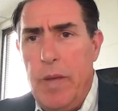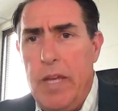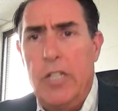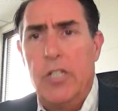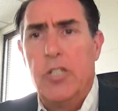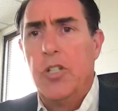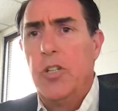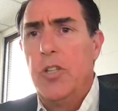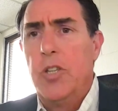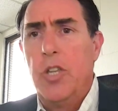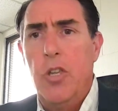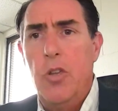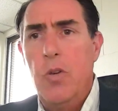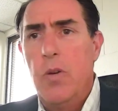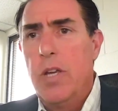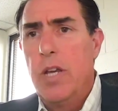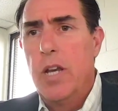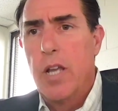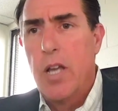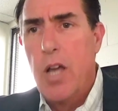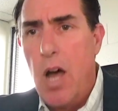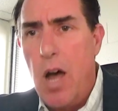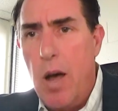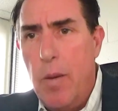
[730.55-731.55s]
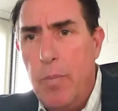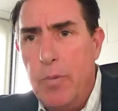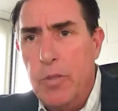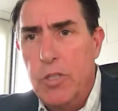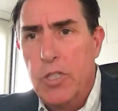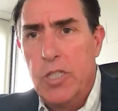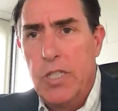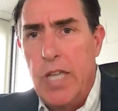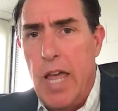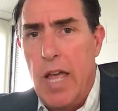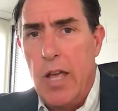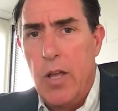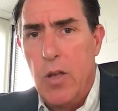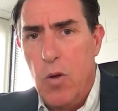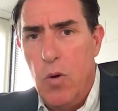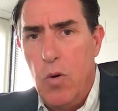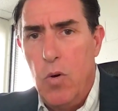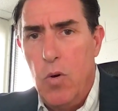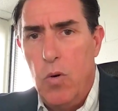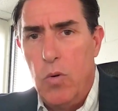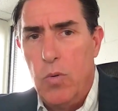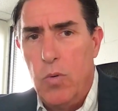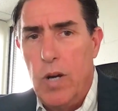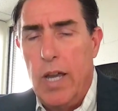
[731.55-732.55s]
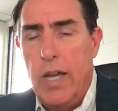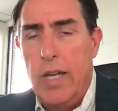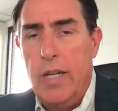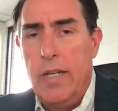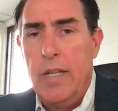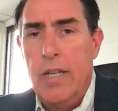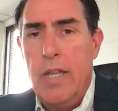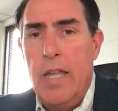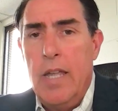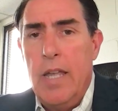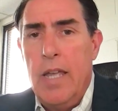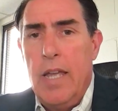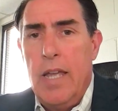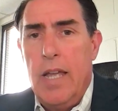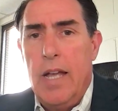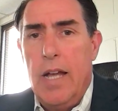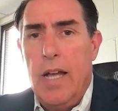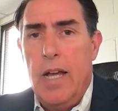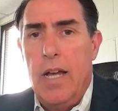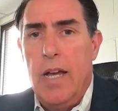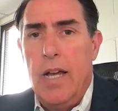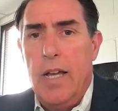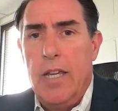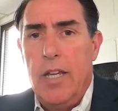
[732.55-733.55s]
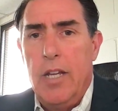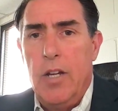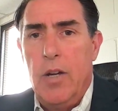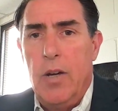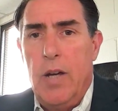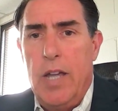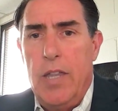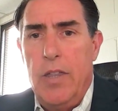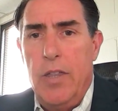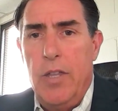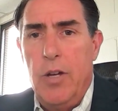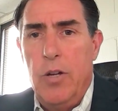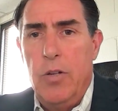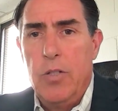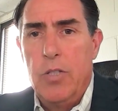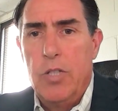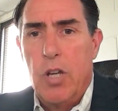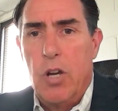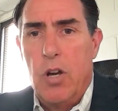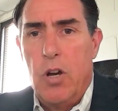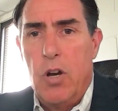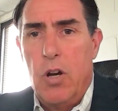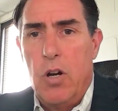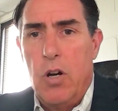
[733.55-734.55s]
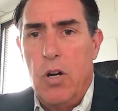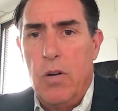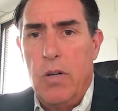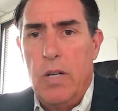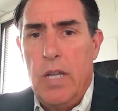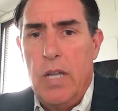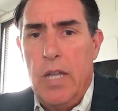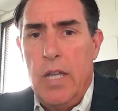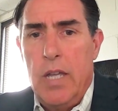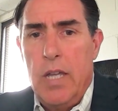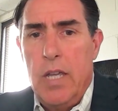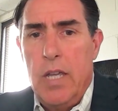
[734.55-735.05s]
Make sure that you can accomplish that goal, right? And those are,